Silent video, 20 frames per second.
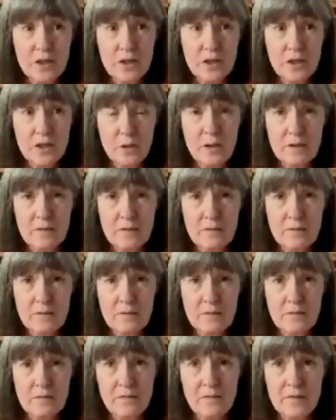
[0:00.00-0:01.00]
you can
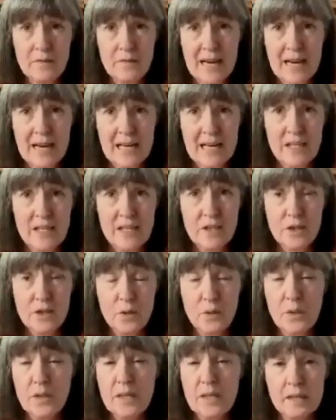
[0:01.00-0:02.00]
fine
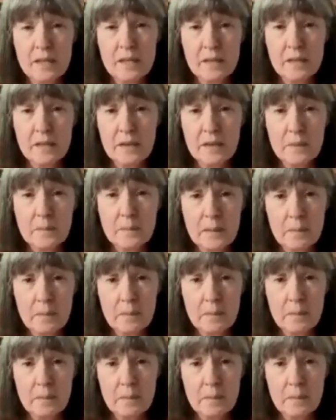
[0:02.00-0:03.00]
tune it a little bit
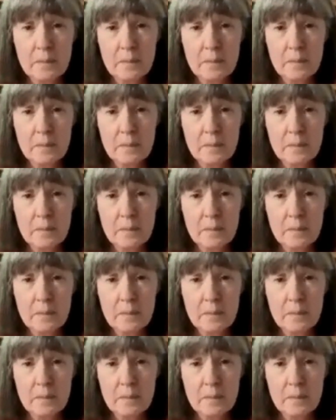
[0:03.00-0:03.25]
more.